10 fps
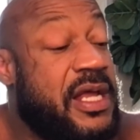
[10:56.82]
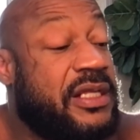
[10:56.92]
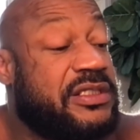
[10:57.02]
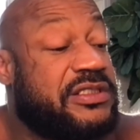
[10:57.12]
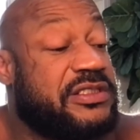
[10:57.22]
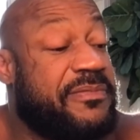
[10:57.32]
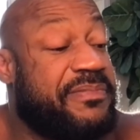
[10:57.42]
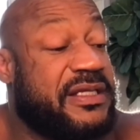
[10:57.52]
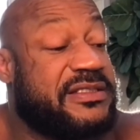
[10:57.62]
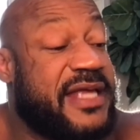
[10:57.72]
This is a
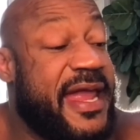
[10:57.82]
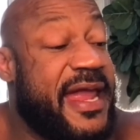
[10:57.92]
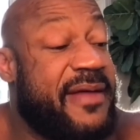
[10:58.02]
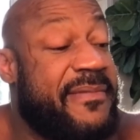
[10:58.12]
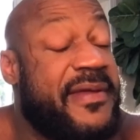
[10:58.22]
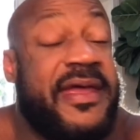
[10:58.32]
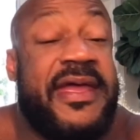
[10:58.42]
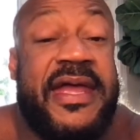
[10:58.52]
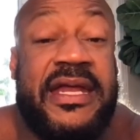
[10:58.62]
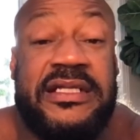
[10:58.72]
big scam,
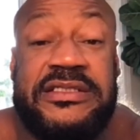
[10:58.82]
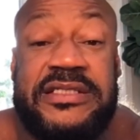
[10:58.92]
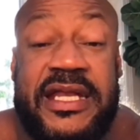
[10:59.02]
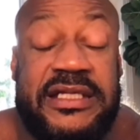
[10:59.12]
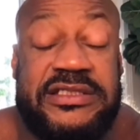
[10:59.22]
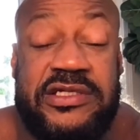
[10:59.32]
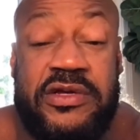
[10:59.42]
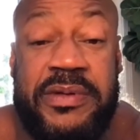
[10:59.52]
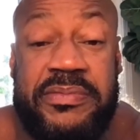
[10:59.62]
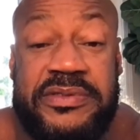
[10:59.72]
and this is how they
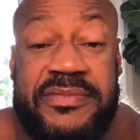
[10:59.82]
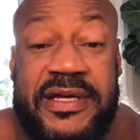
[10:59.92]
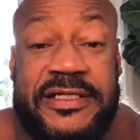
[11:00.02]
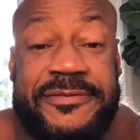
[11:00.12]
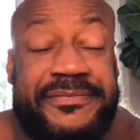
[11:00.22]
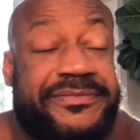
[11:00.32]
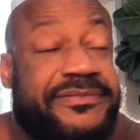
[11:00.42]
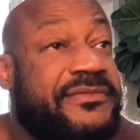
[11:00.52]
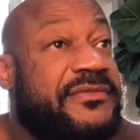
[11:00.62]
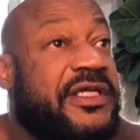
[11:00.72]
steal people's money.
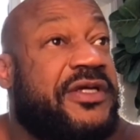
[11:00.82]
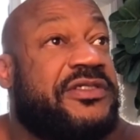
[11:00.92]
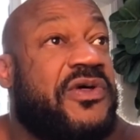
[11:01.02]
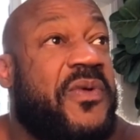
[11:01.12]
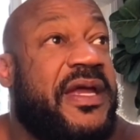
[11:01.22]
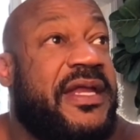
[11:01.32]
There's no way in